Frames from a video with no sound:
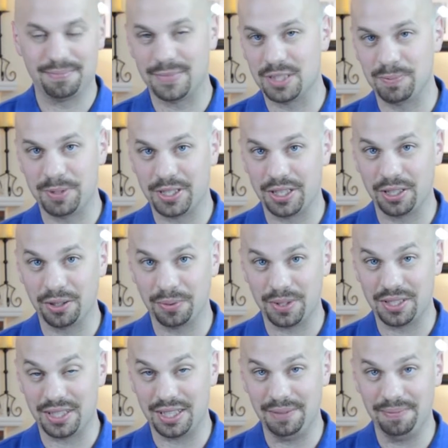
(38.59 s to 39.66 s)
this particular
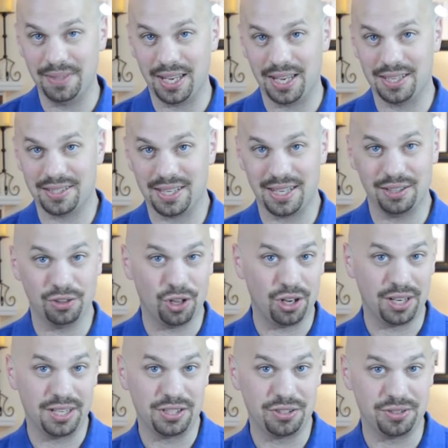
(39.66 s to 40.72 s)
whiskey has a
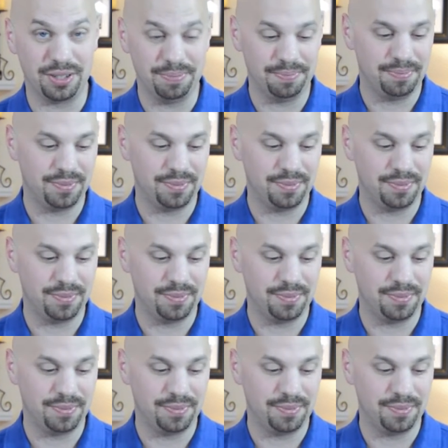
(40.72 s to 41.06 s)
long history.